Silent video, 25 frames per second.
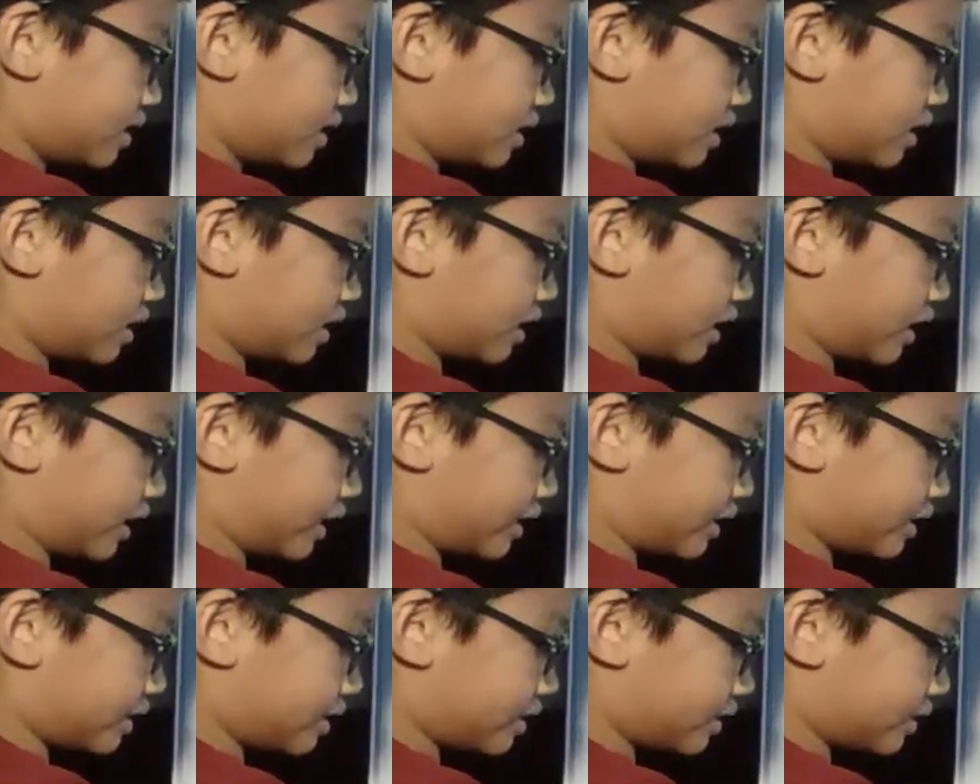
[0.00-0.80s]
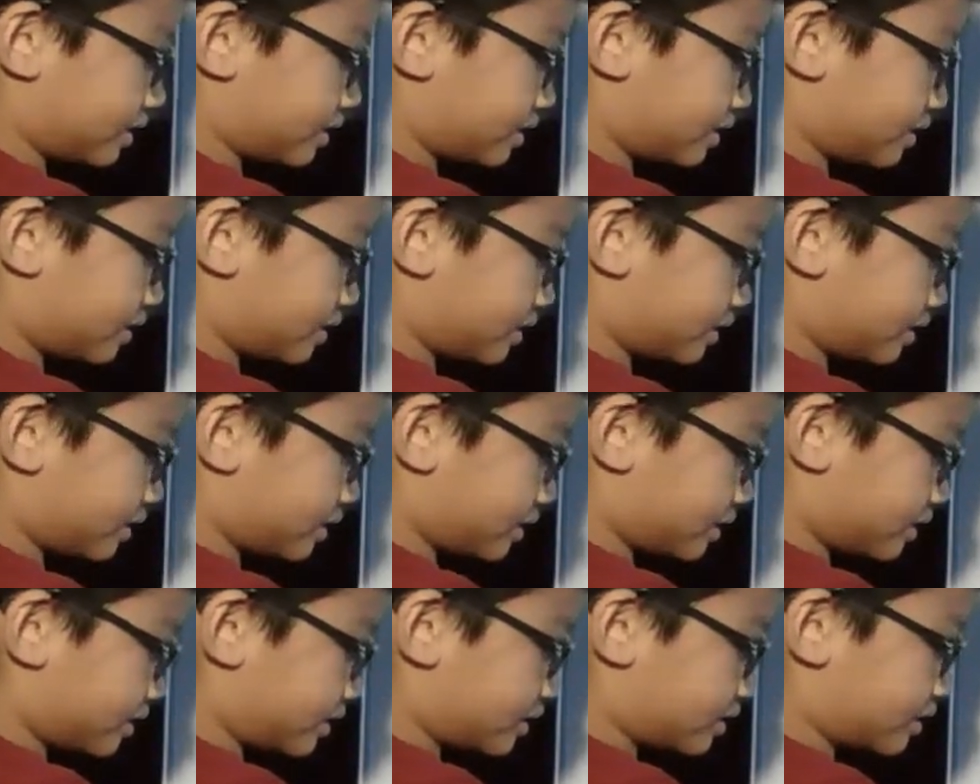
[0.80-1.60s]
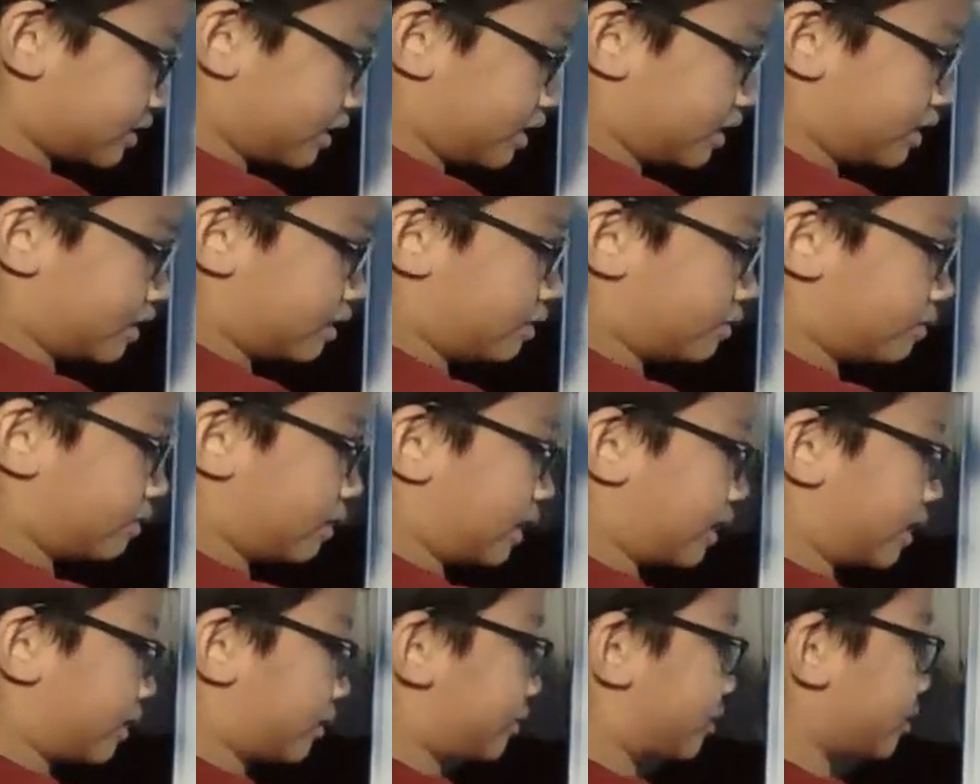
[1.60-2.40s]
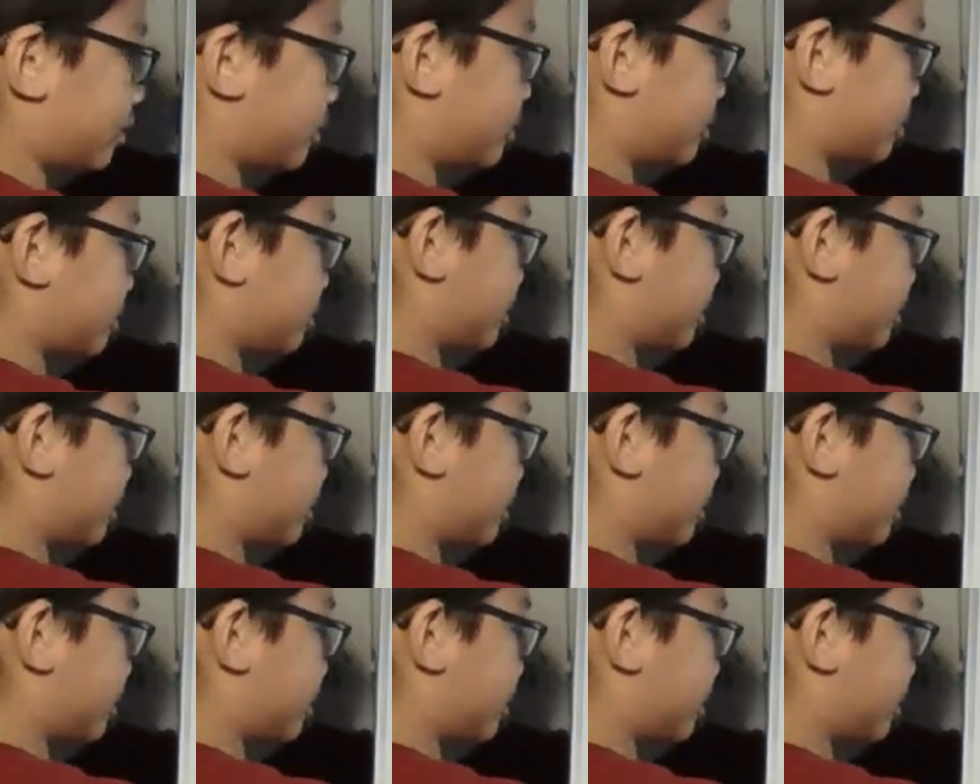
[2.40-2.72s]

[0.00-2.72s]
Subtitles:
Alright. So, how you do